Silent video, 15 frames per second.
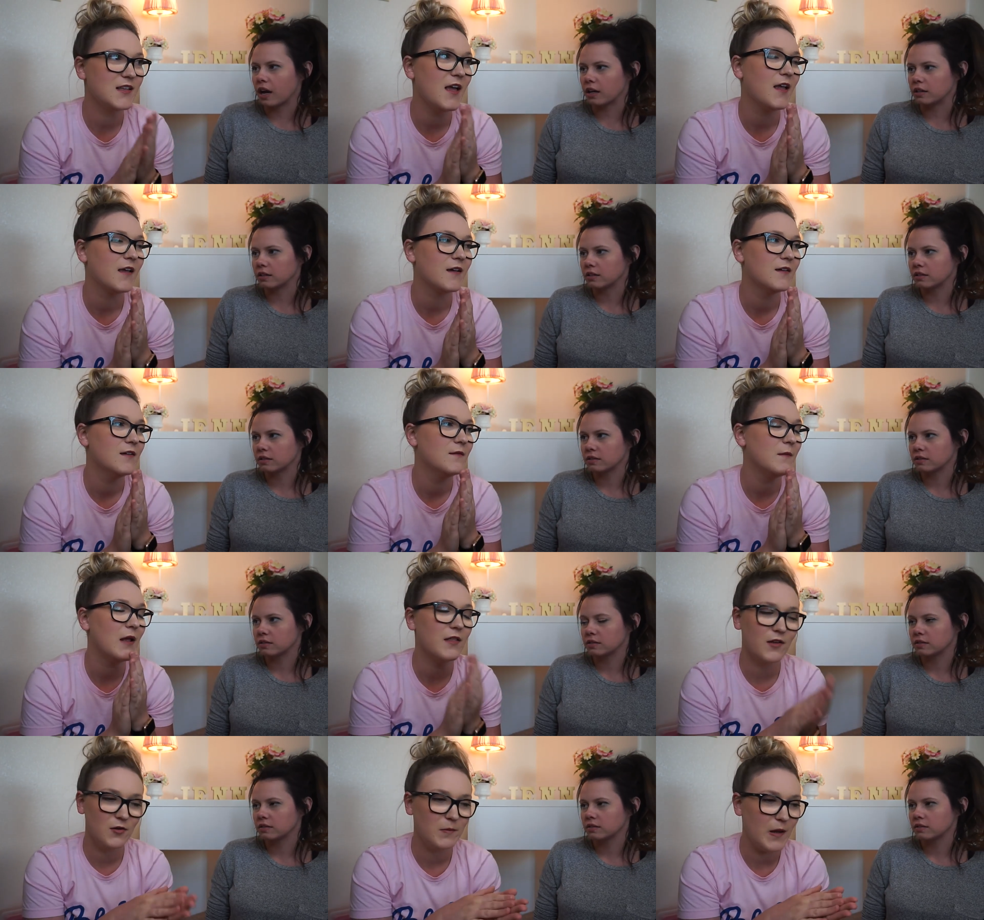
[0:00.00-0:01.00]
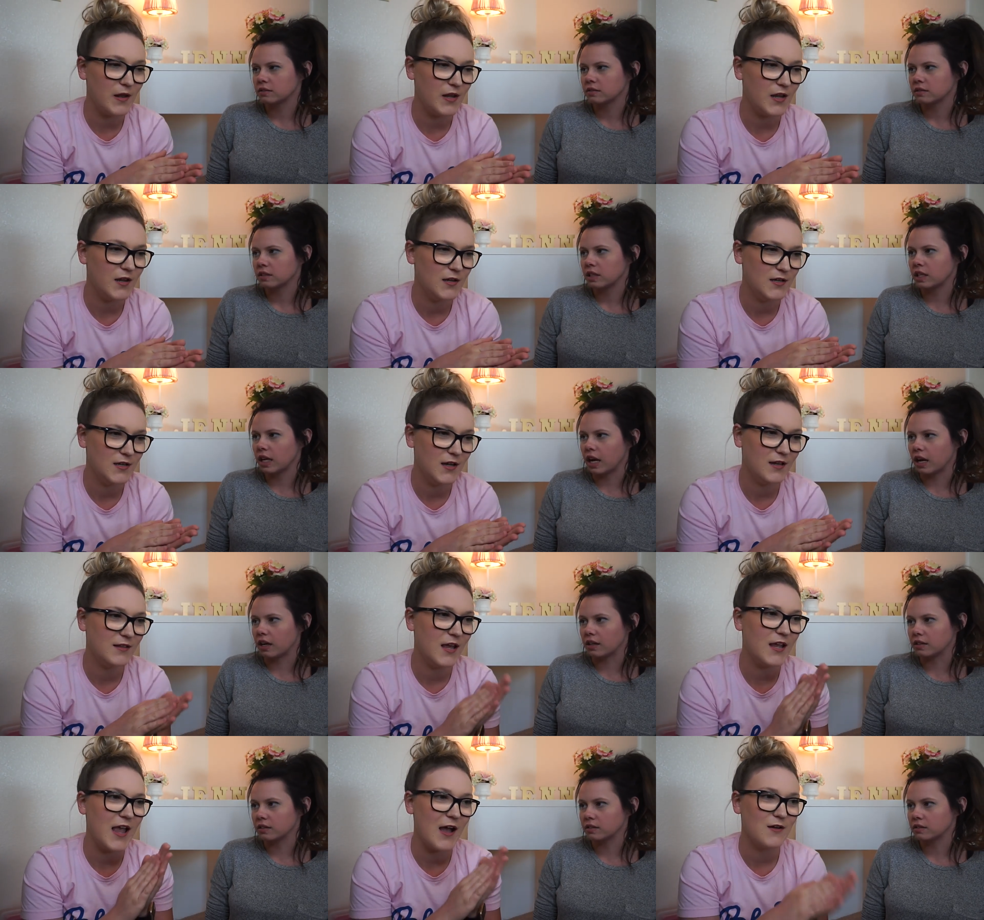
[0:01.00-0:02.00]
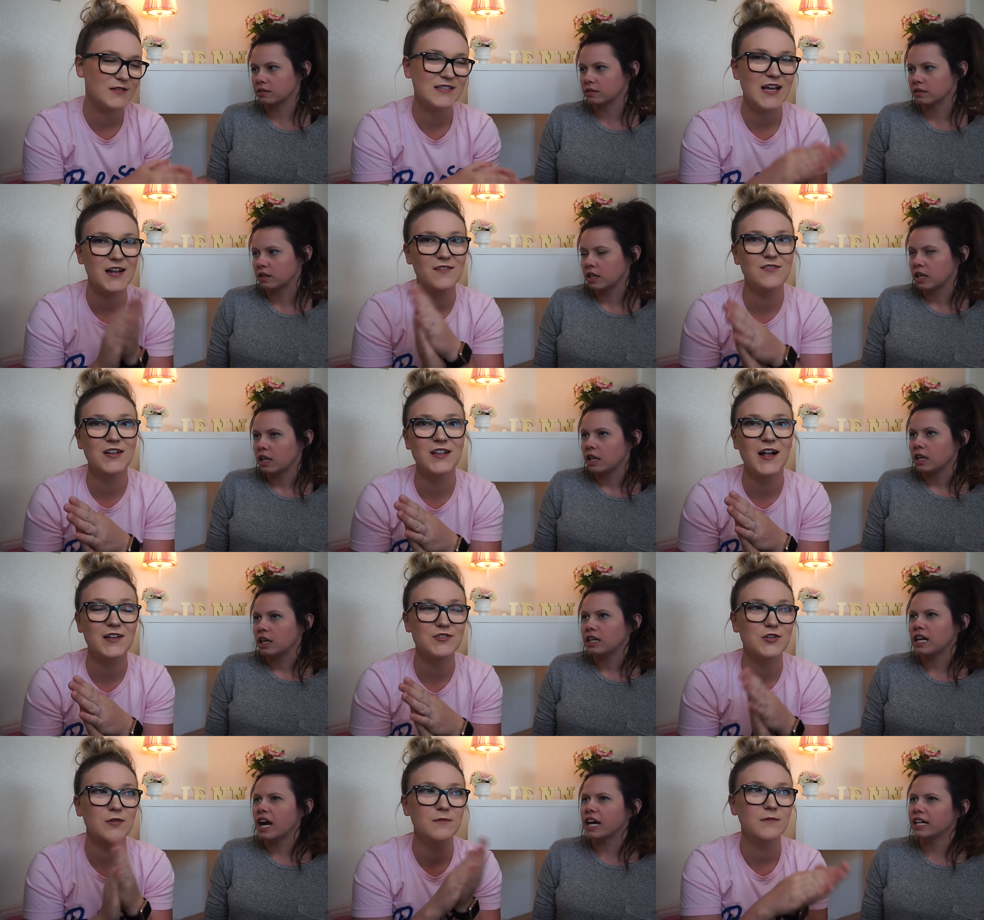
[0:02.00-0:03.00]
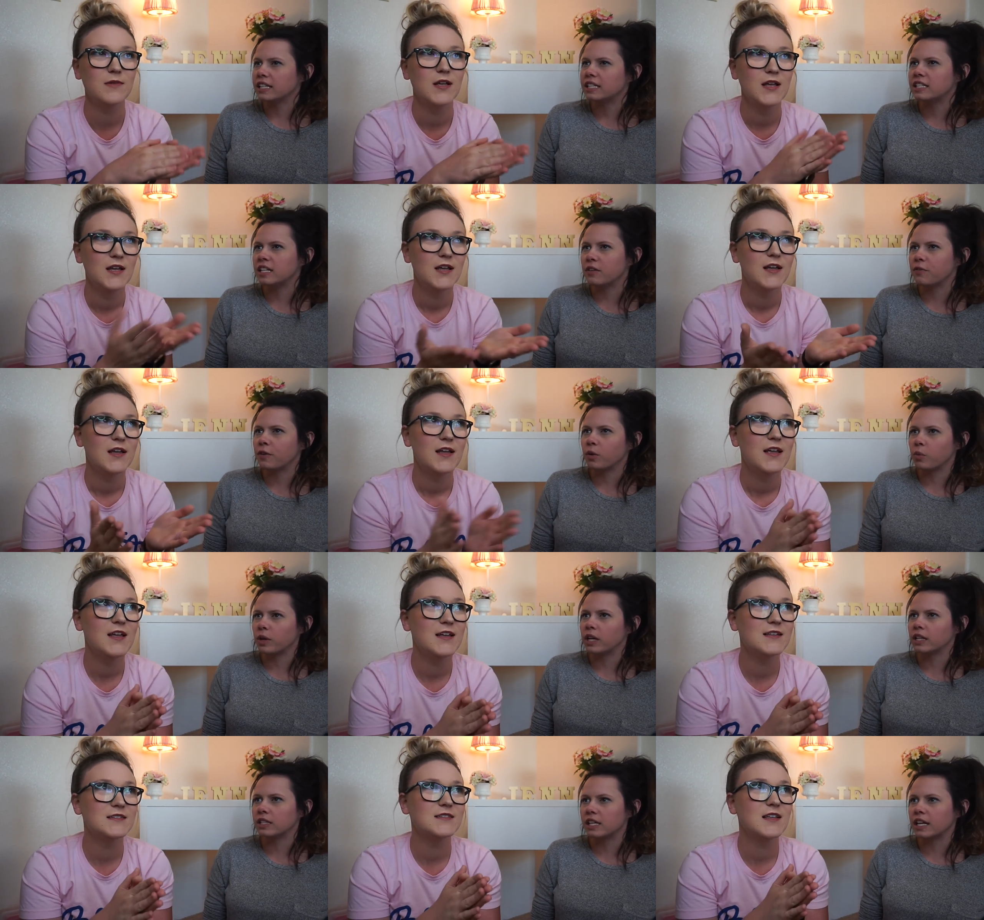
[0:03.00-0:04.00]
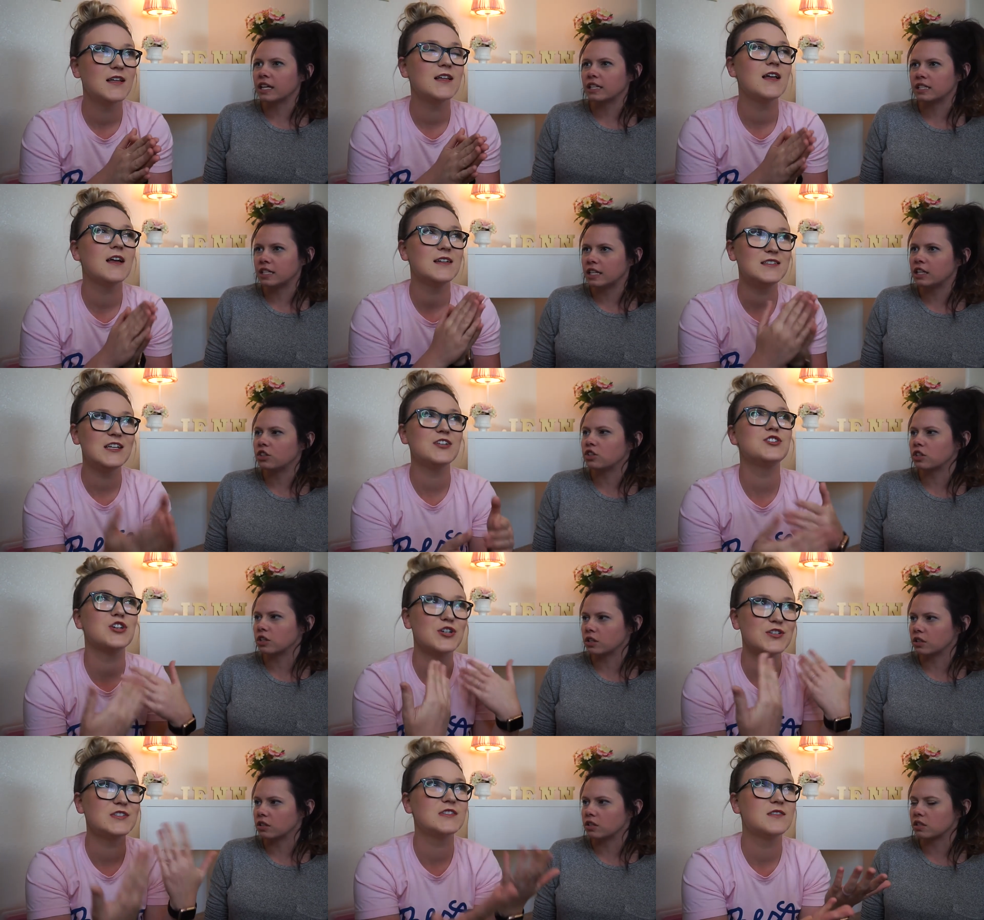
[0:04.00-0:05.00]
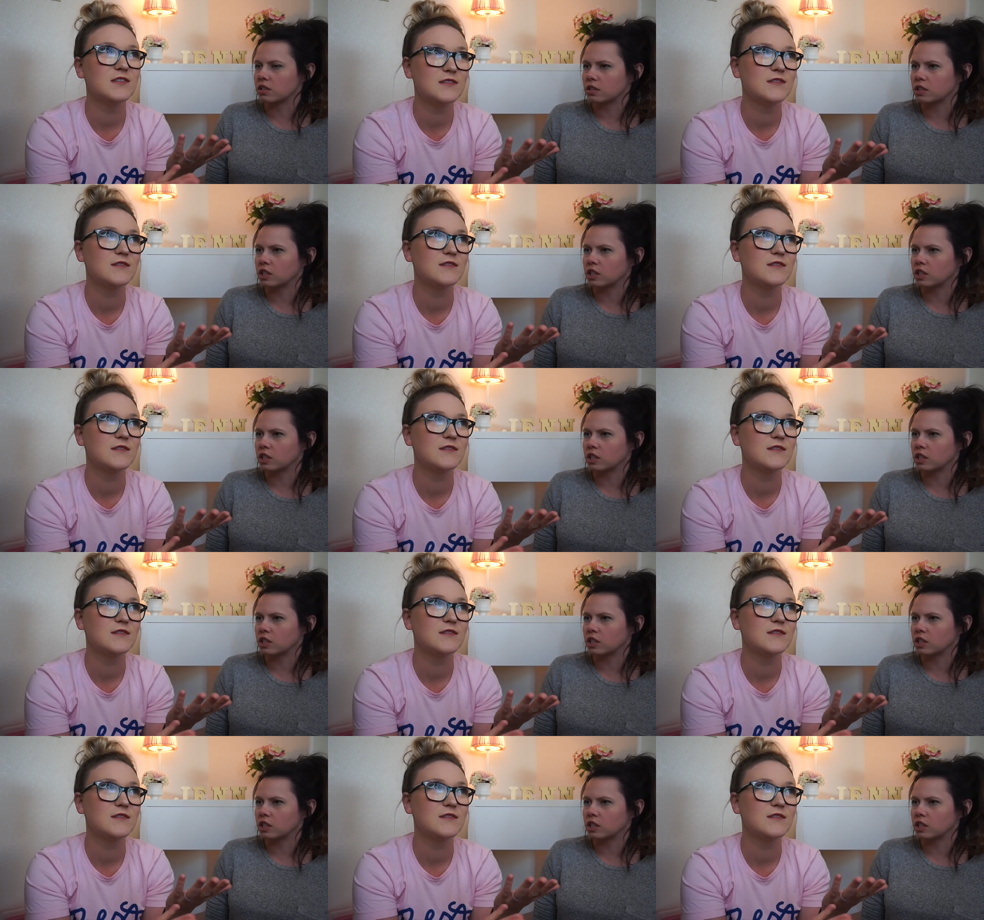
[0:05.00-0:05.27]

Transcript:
Speaker 1: like my little buddy, and like outside of the classroom. Yeah, it's different when it's like a teacher's.